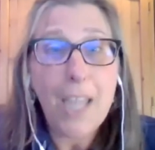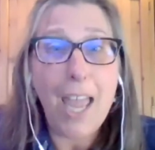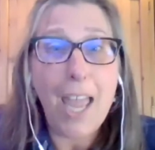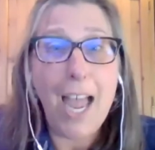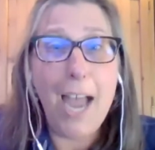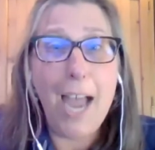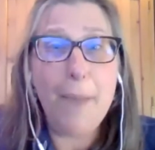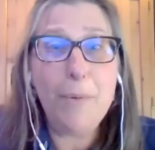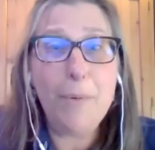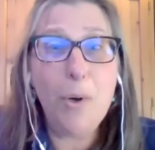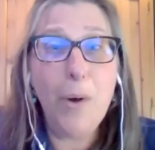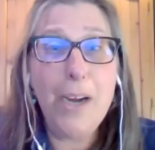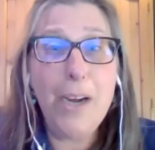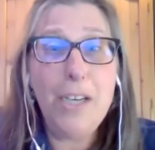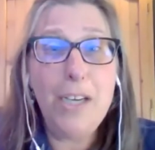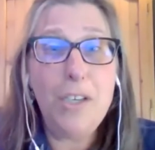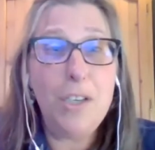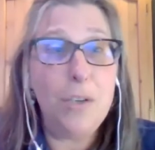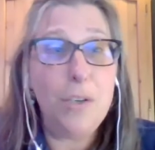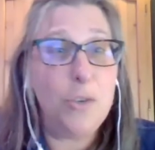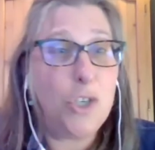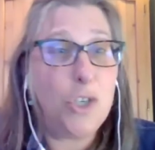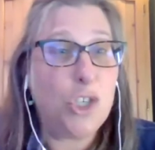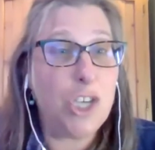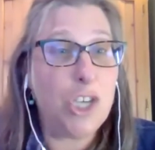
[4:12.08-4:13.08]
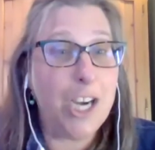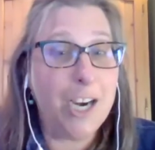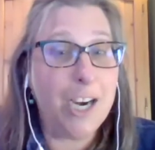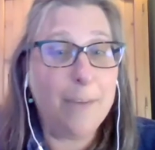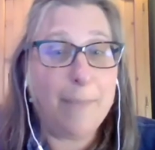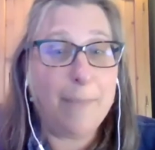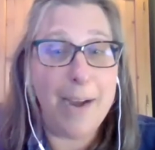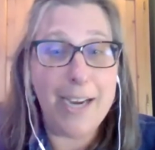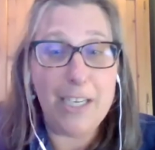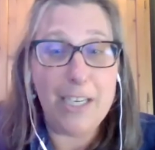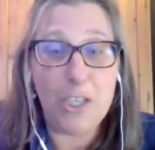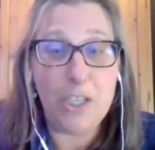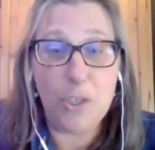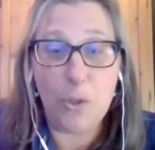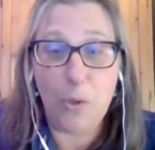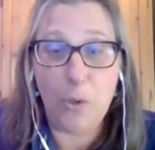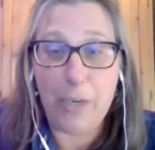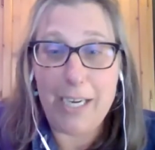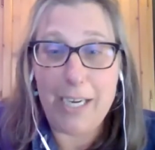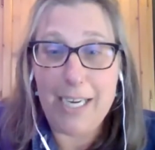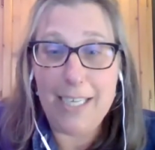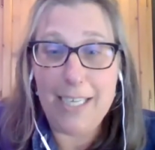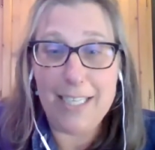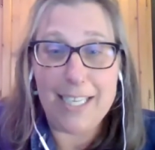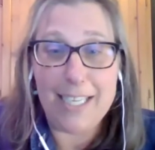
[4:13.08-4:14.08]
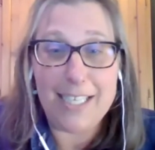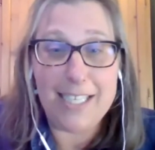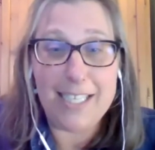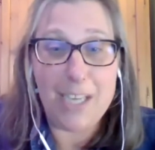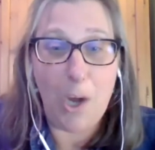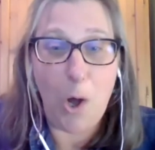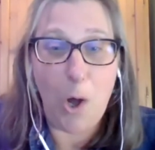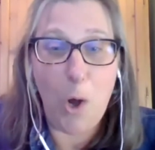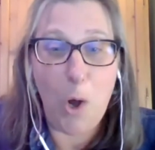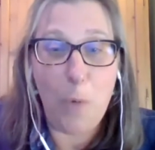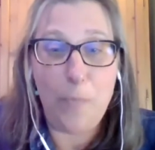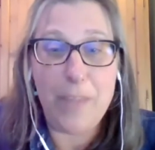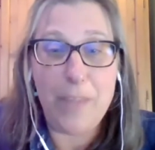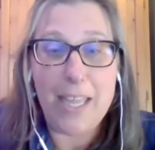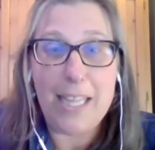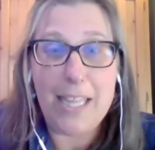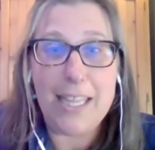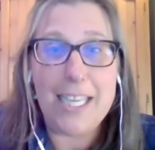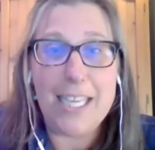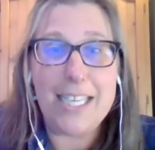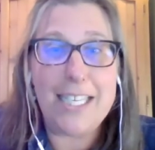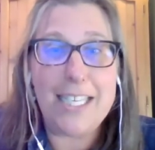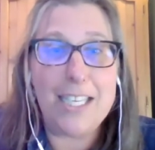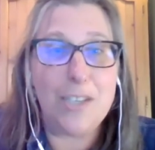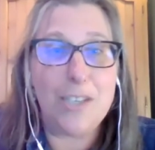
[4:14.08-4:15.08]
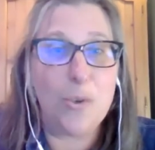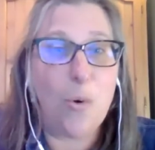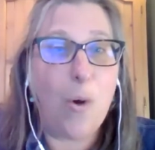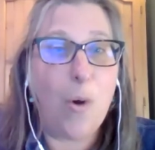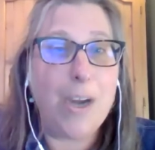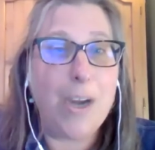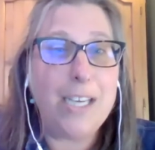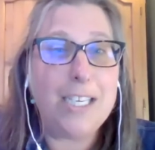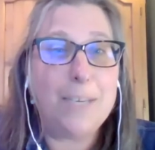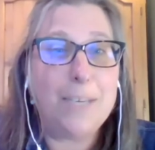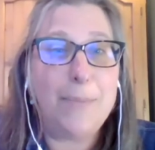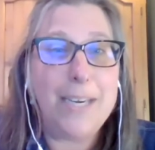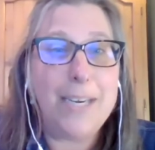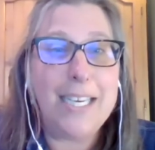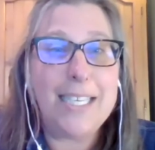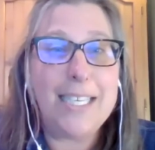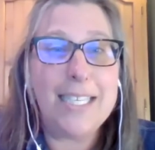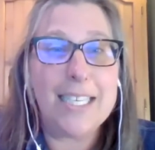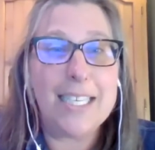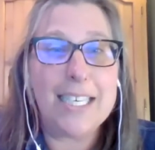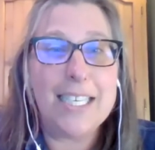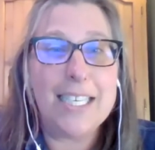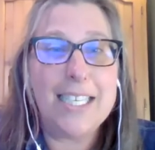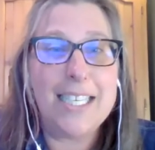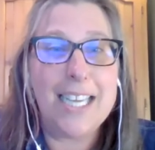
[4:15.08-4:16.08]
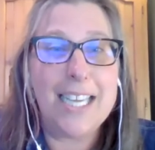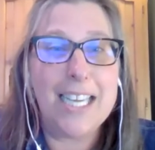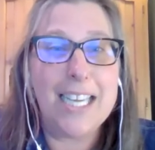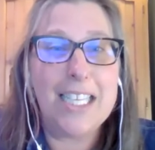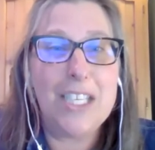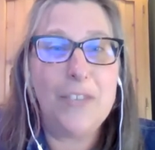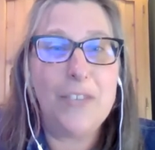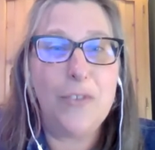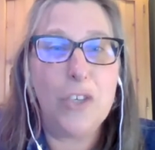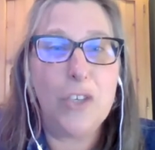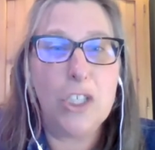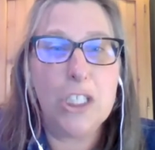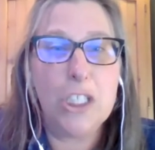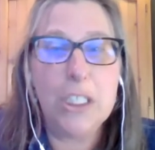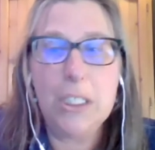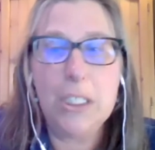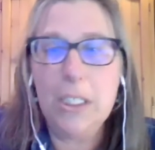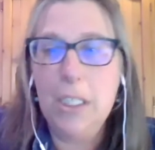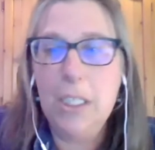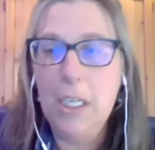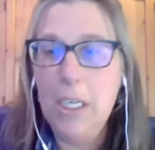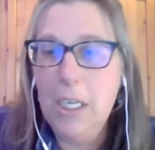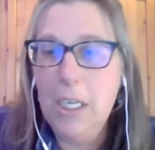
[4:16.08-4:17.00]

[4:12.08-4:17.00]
I'm going to share my screen. Let's hope that this is going to be successful.